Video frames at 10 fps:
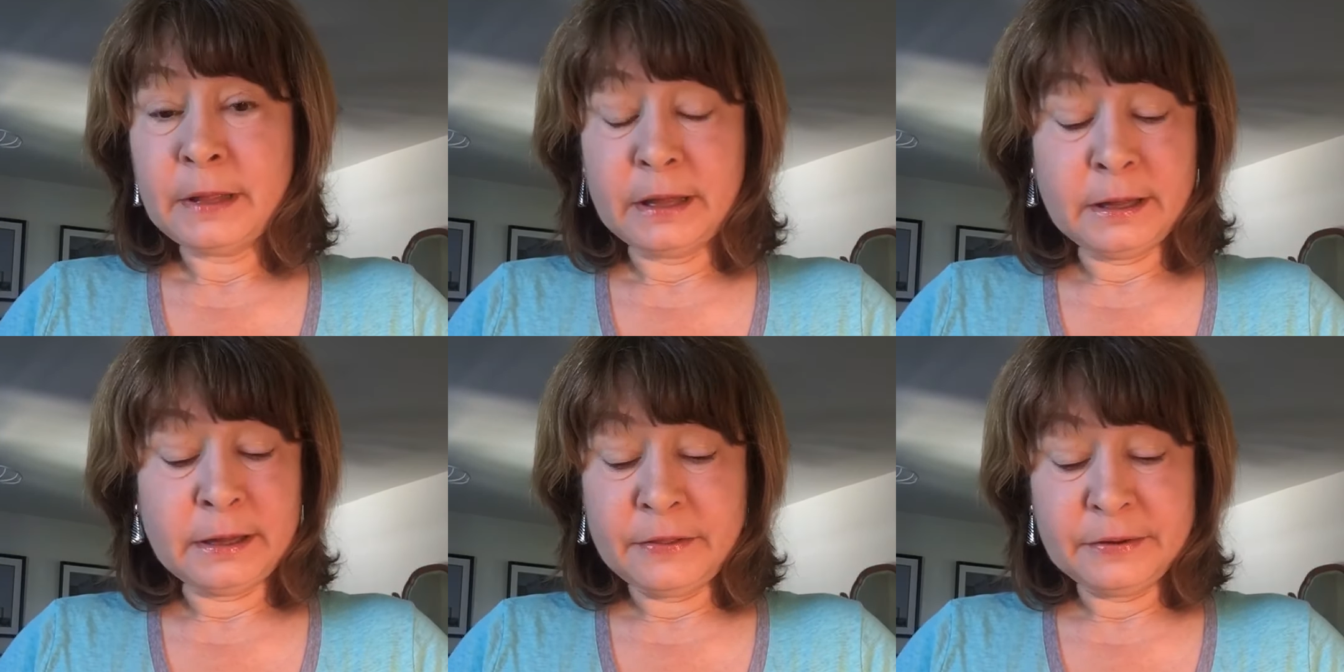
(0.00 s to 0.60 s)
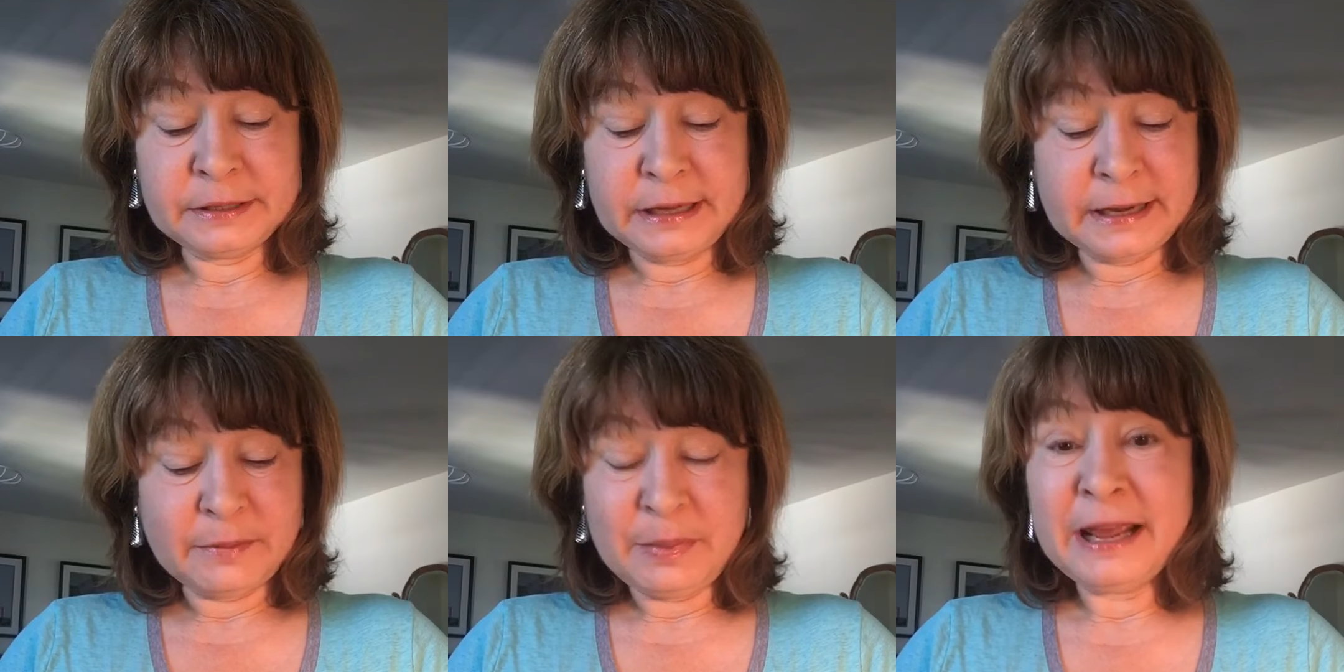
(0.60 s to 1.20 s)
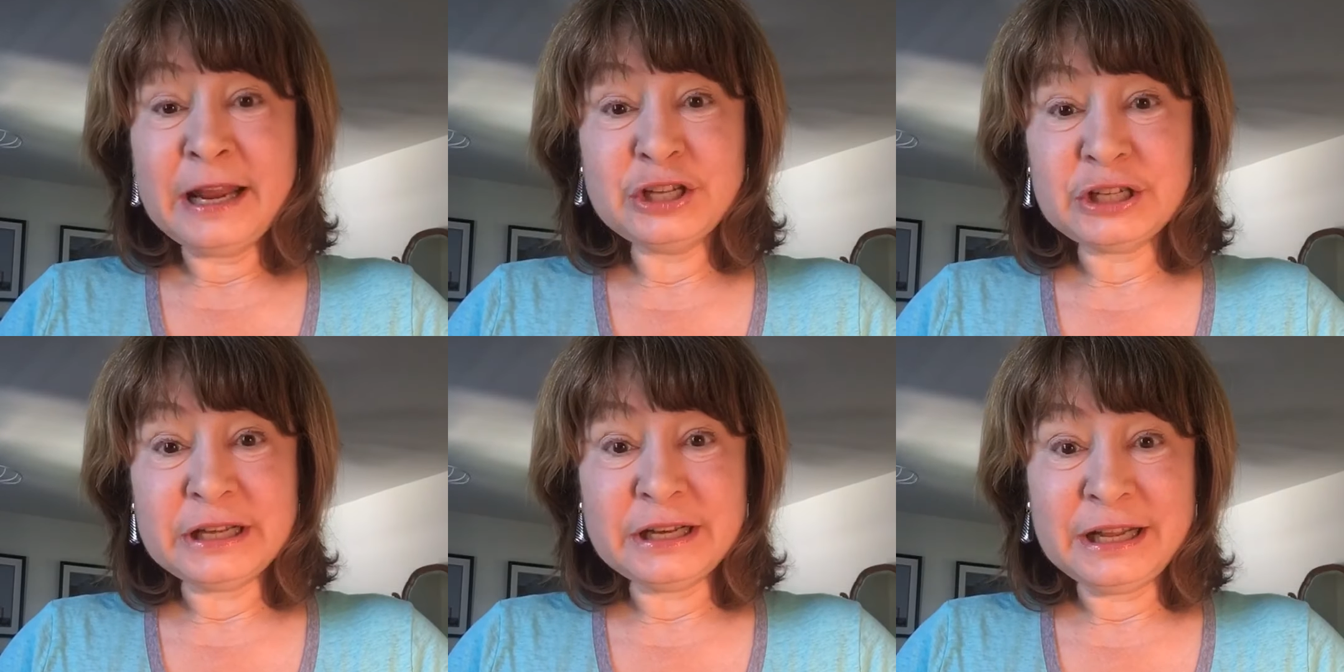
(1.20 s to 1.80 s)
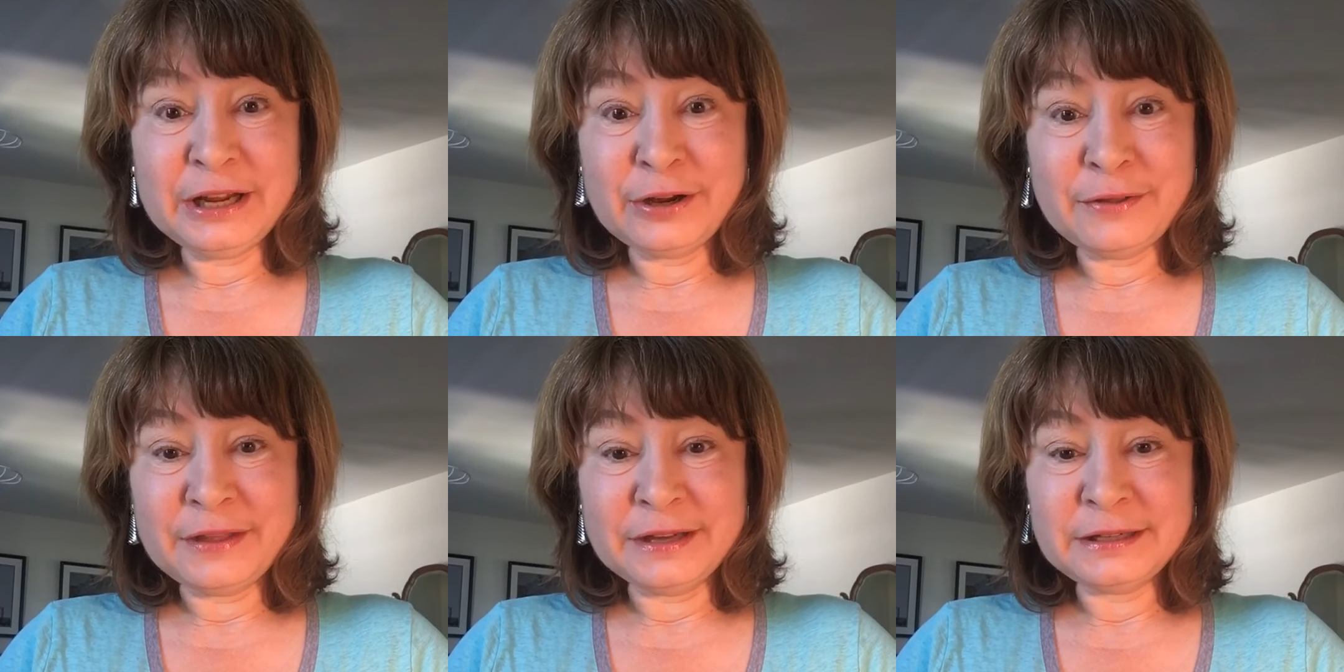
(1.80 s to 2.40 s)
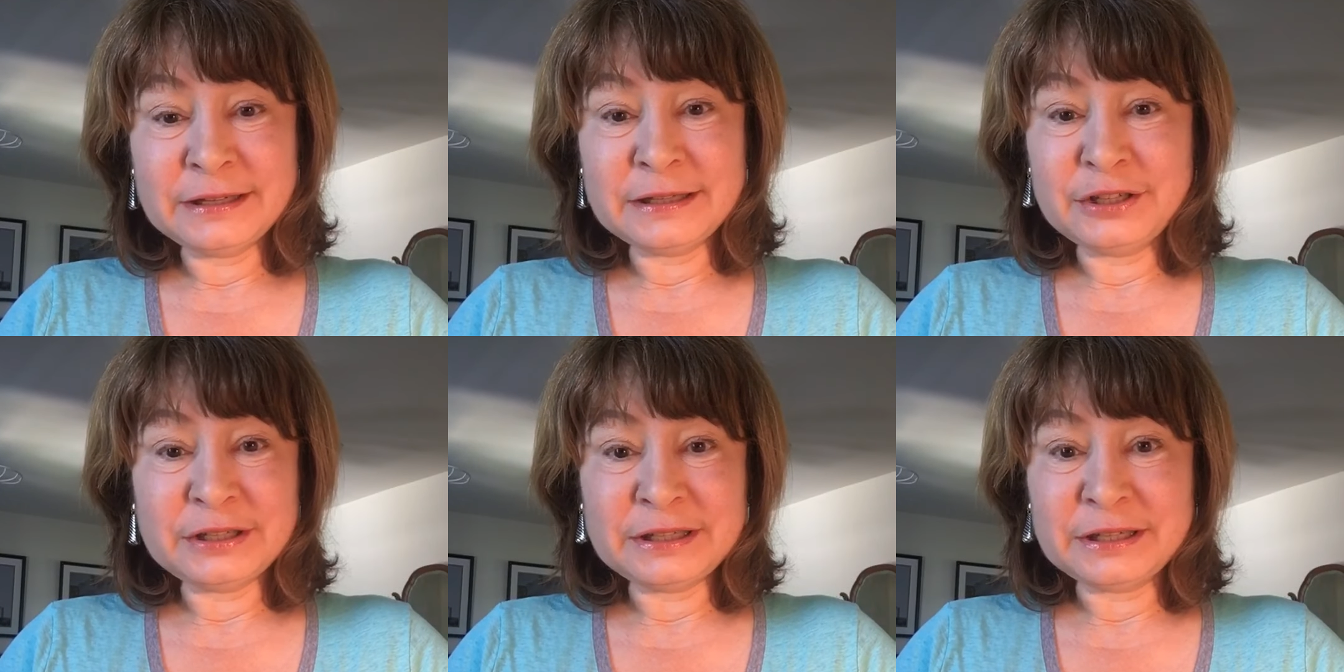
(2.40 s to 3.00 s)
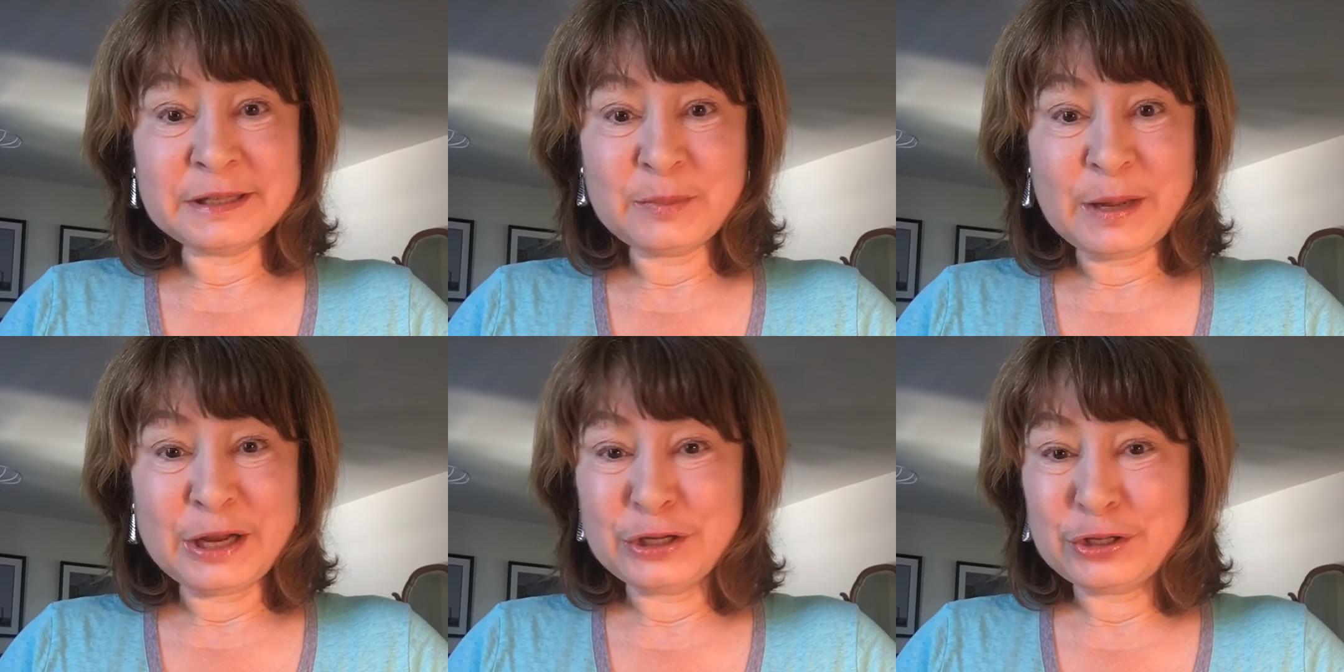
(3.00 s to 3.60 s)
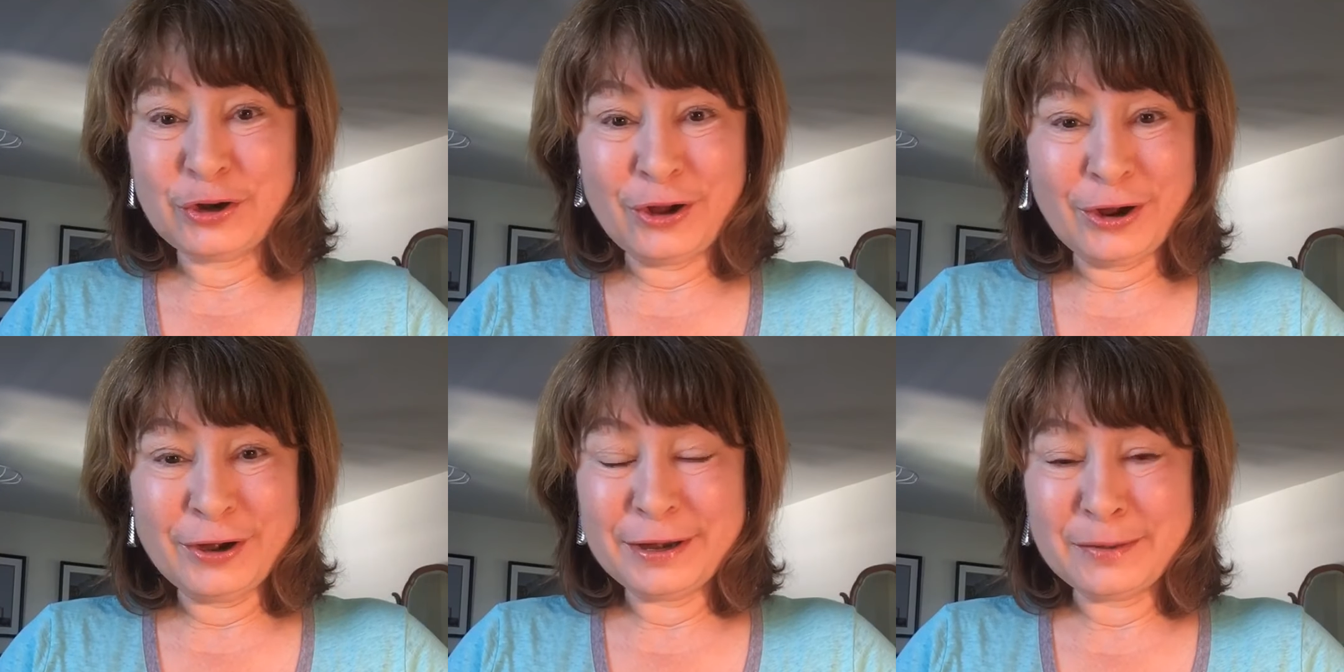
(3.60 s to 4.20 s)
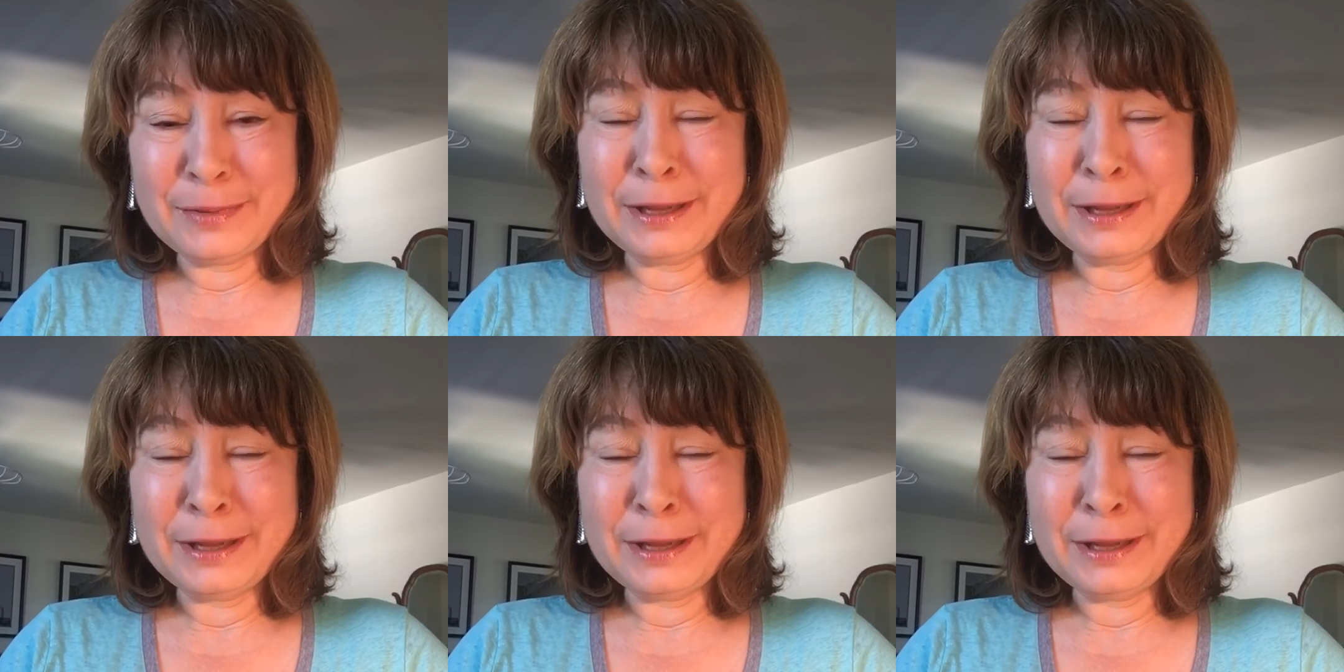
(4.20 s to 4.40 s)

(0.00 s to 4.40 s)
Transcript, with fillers: Uh, there's not a page in here that doesn't just expand your heart and